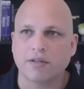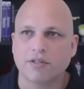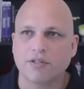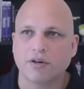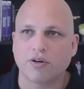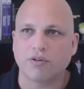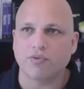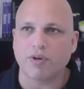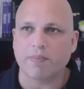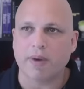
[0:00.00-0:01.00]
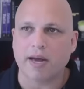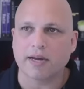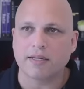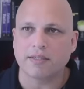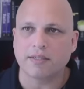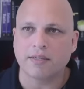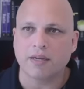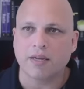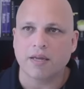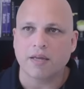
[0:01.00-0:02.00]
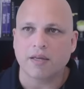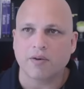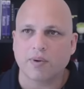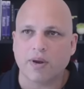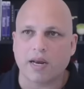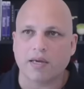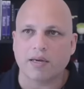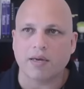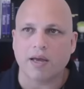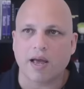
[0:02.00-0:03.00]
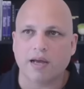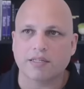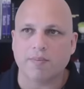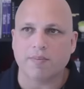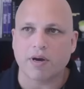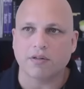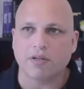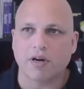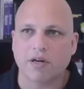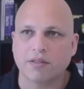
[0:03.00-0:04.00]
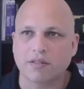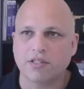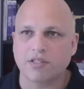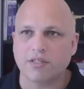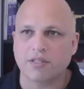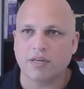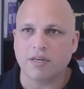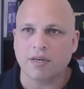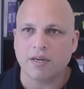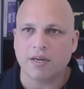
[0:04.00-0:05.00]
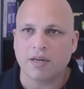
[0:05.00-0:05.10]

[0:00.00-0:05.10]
So 3 packets, creating xml.gz,